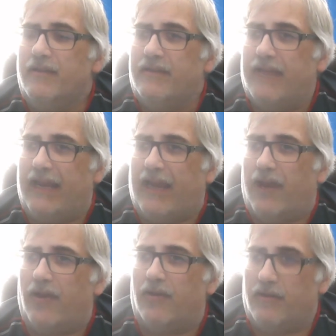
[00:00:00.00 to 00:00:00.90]
Take
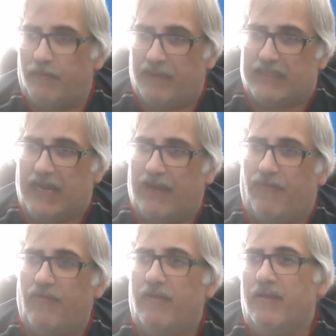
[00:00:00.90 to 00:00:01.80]
care, be
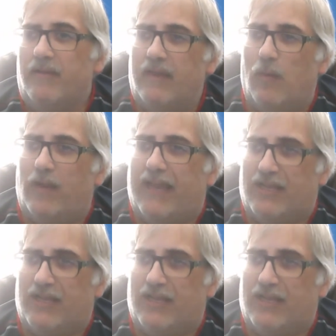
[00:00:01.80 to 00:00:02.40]
safe, and we'll catch you